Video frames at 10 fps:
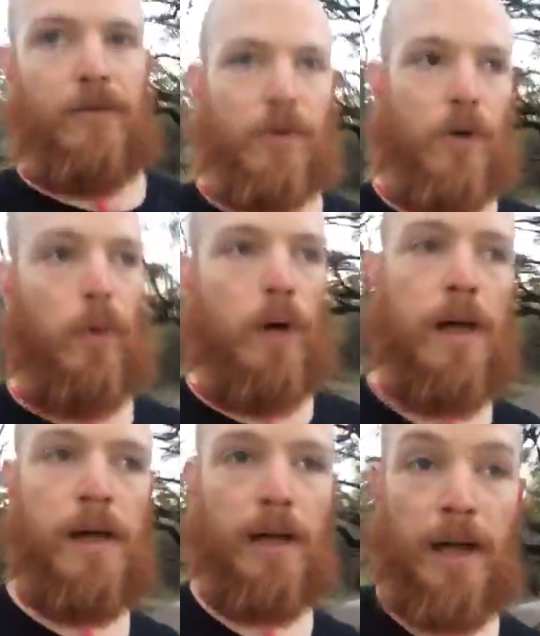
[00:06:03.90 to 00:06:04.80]
through
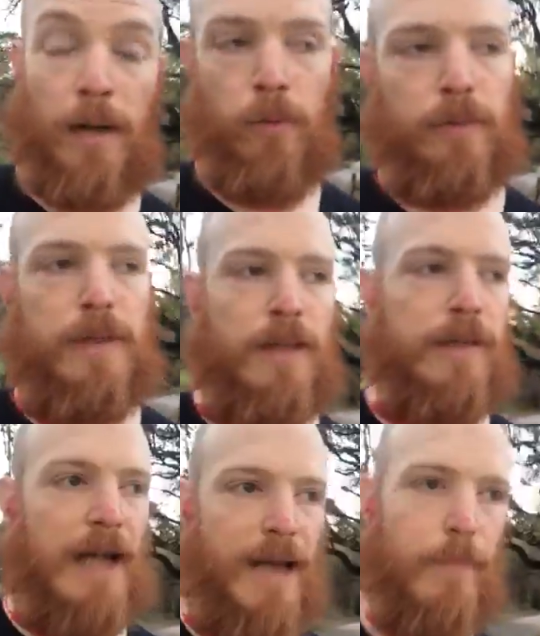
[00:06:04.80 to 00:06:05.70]

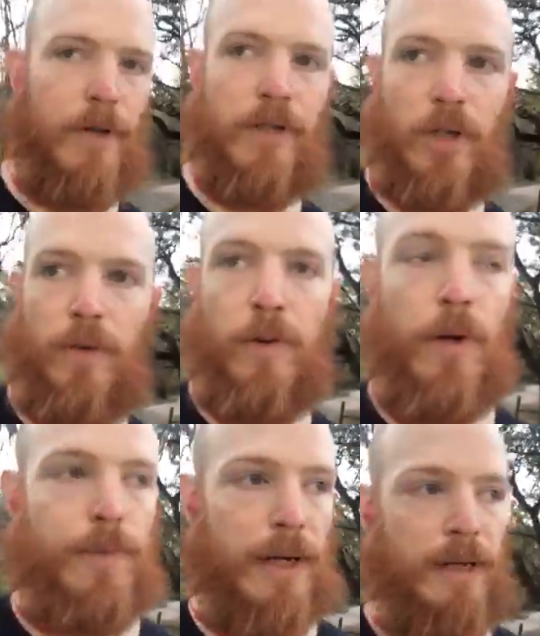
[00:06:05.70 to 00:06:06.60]
diet books over and
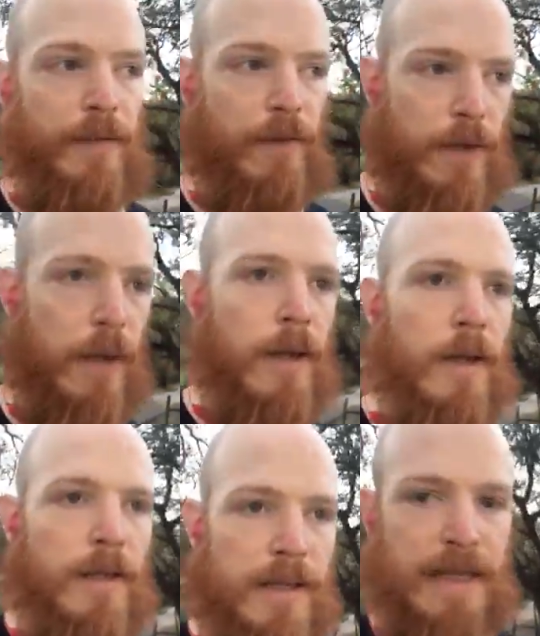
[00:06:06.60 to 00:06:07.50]
over again, different
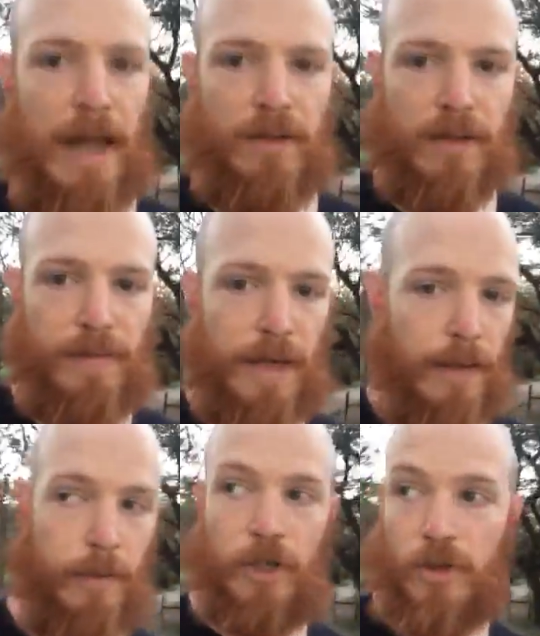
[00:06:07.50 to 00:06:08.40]
styles of
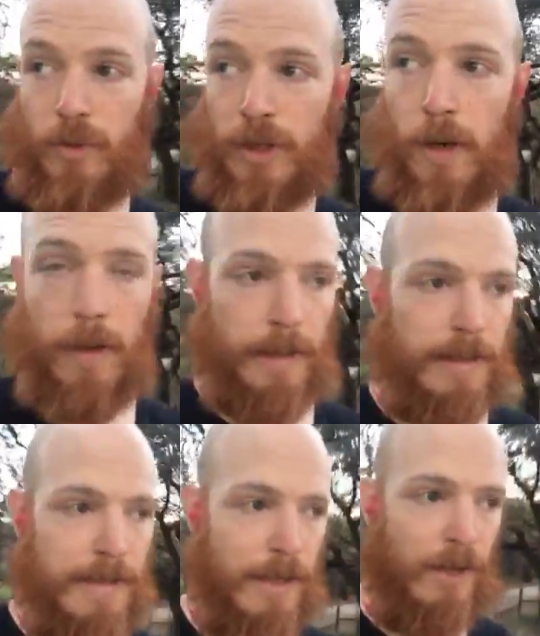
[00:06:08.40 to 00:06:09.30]
eating, which is retarded
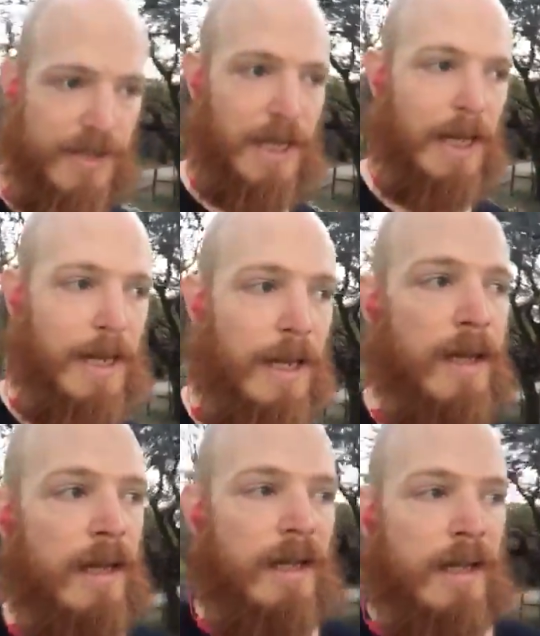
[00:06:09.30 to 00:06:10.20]
because they all say
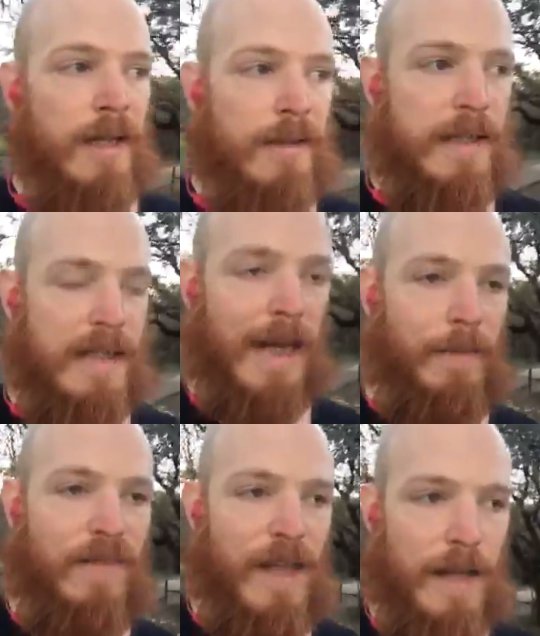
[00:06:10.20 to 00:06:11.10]
the
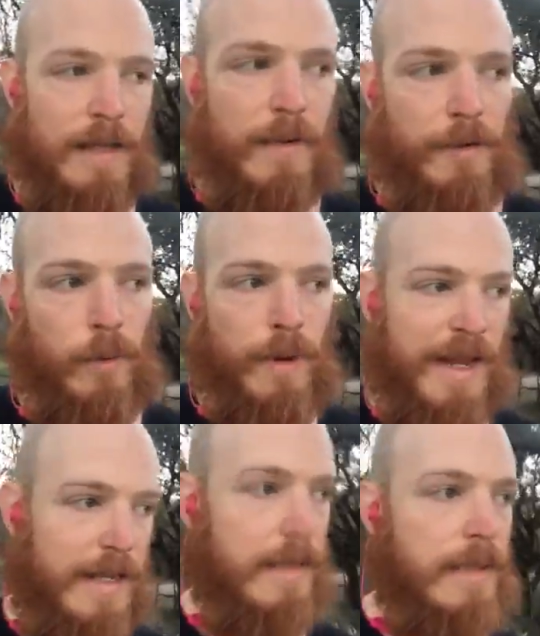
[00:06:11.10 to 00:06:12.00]
same thing in different
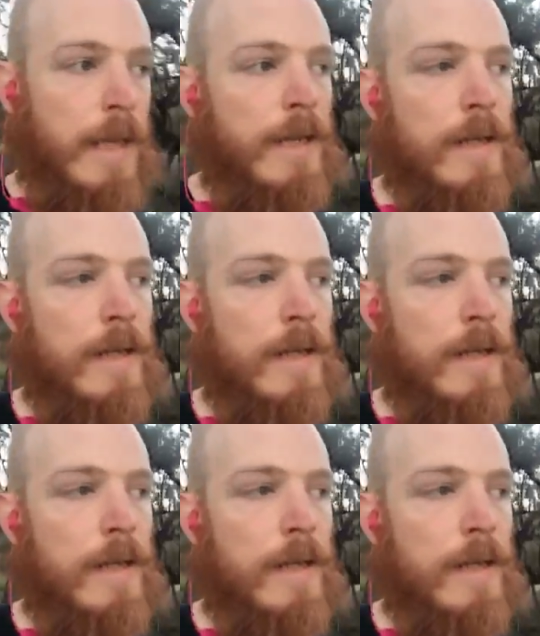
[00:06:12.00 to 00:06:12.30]
ways.